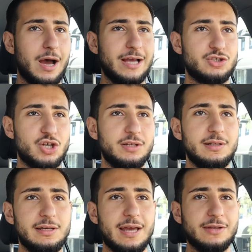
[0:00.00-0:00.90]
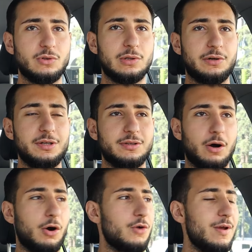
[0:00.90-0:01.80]
I genuinely had to learn it the
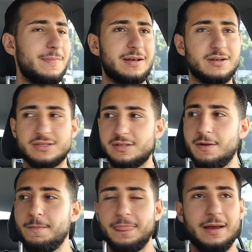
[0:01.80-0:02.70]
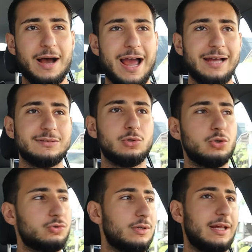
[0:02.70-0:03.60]
hard way, because I had to
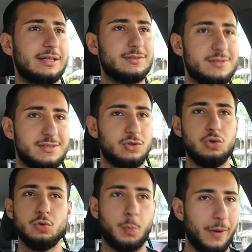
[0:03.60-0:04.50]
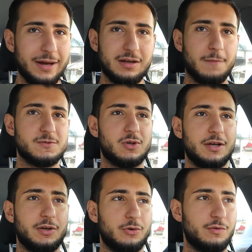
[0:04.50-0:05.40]
go through like two breakups to
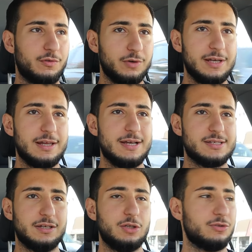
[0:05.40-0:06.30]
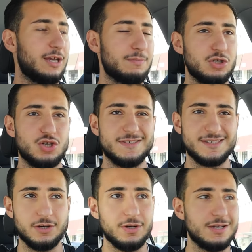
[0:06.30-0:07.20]
kind of realize and, you know, take my shit
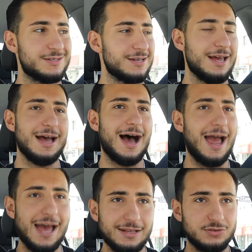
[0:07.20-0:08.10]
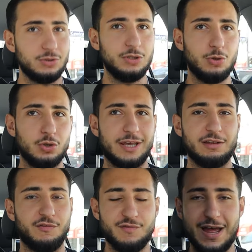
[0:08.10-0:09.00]
serious. I had to, you know,
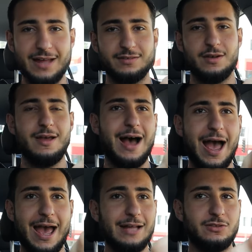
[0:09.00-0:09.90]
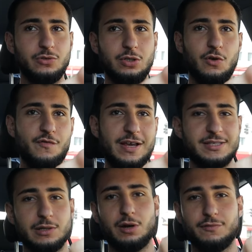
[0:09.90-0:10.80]
get fat. I had to, you know,
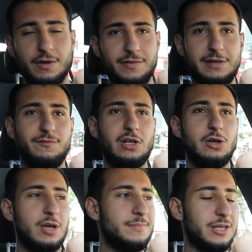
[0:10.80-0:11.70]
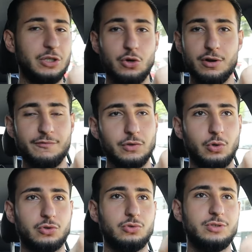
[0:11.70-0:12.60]
waste a lot of time with video games, and you don't have to
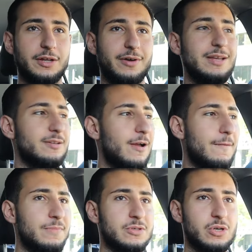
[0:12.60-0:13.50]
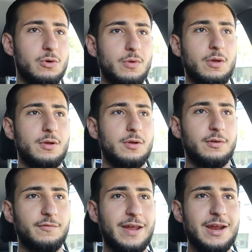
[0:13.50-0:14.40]
go through that, right? So
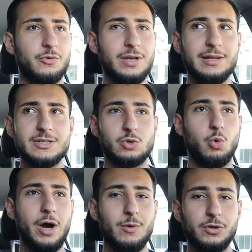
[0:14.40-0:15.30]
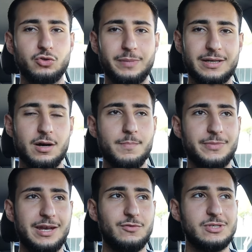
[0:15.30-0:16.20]
when I realized who I want to
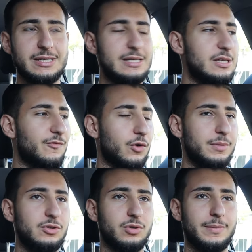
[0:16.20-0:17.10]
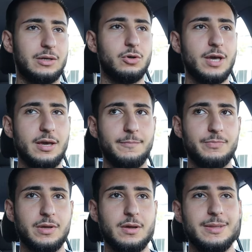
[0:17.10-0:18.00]
become, then it was easy for me to, I'm like, okay,
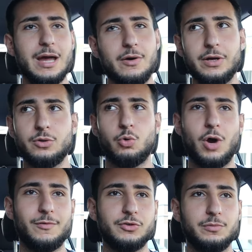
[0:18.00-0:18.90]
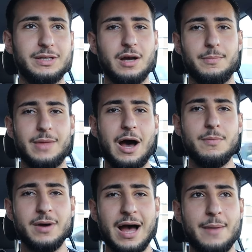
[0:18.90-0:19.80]
now I know who I want to become. How
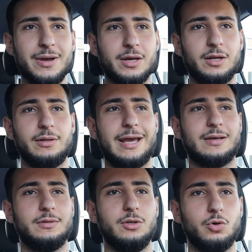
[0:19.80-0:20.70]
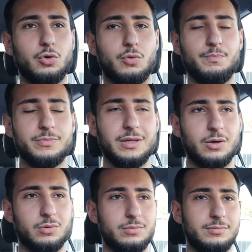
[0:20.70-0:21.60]
am I, how am I gonna like, you know, you
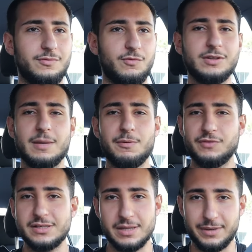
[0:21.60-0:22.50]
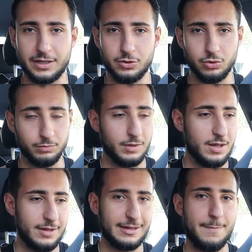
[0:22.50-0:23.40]
know, what type of things am I gonna do?
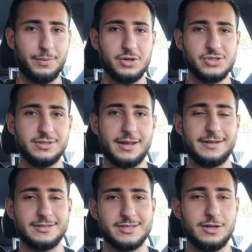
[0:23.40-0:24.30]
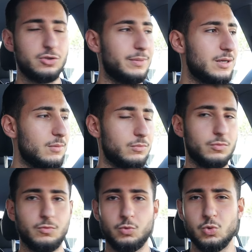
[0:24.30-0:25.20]
That person that I decided to become,
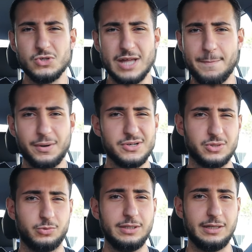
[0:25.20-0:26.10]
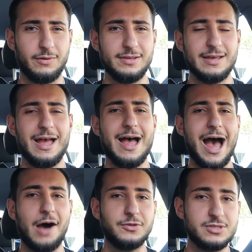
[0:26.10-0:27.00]
who's that person really, right?
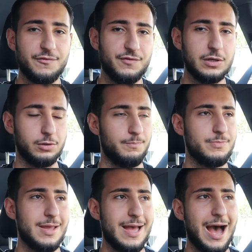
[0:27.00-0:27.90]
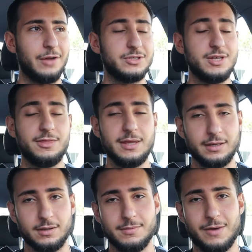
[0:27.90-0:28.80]
How does he feel? How does he
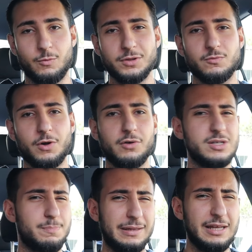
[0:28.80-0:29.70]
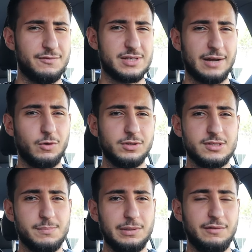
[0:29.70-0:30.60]
think? What what are his beliefs? Like, what
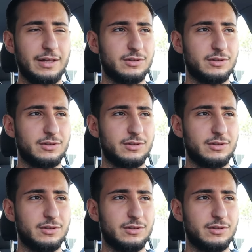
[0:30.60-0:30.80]
does he believe?